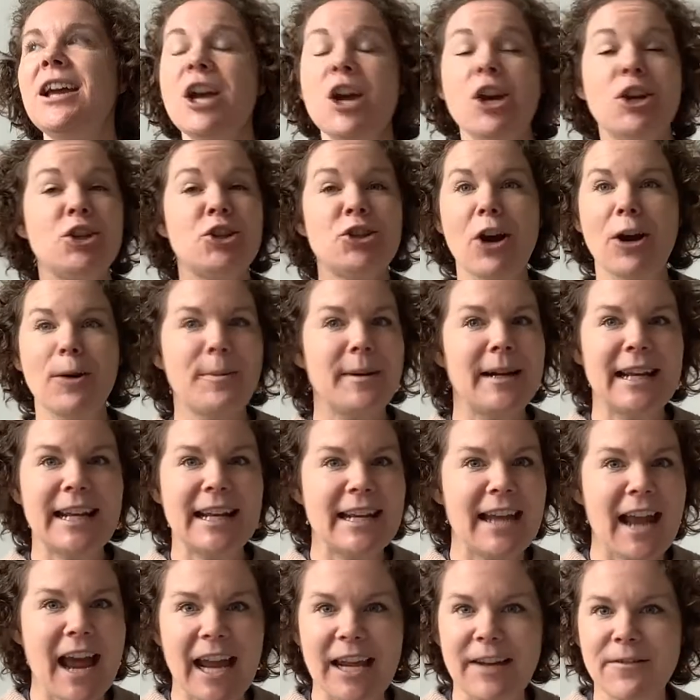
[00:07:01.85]
sharpening a
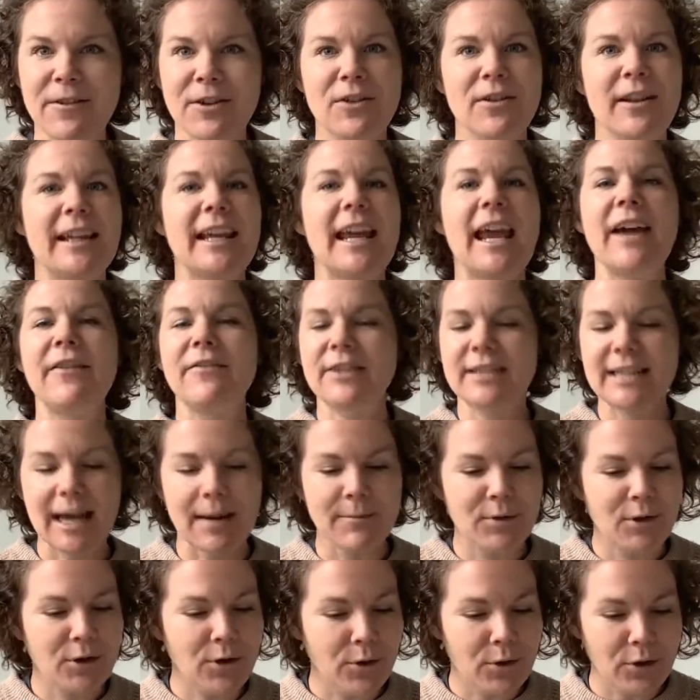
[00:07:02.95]
knife, you know, like every time
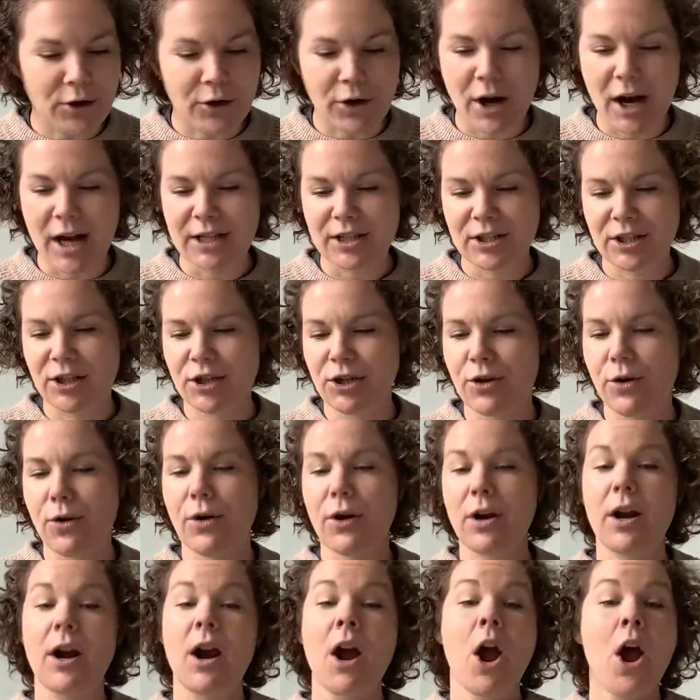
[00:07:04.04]
you go across
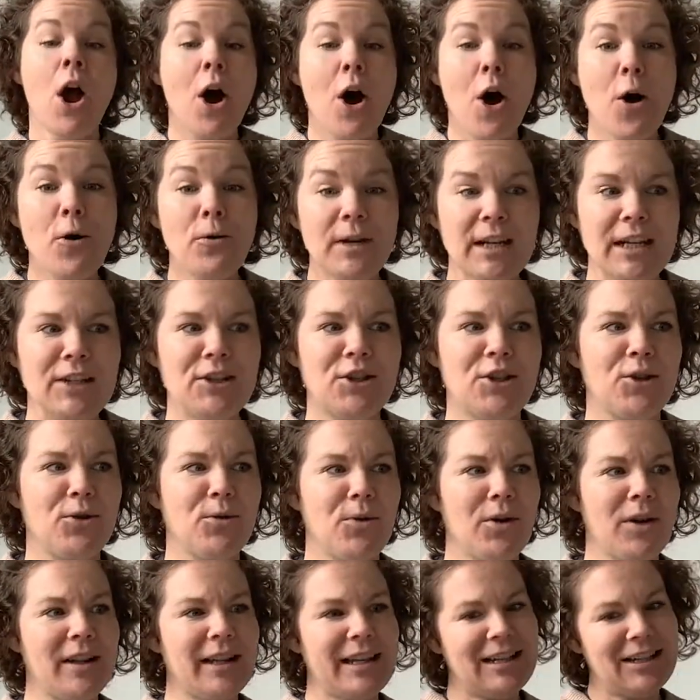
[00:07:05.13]
your honing
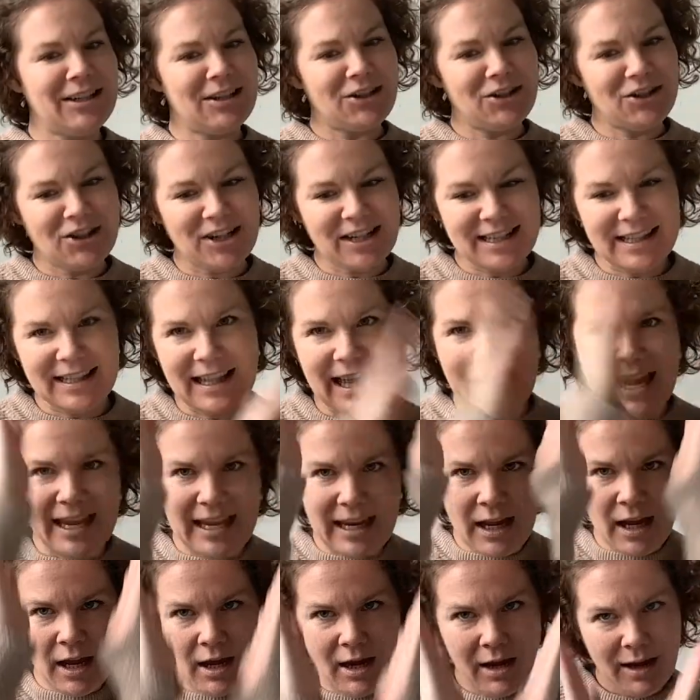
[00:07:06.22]
tool, it is just like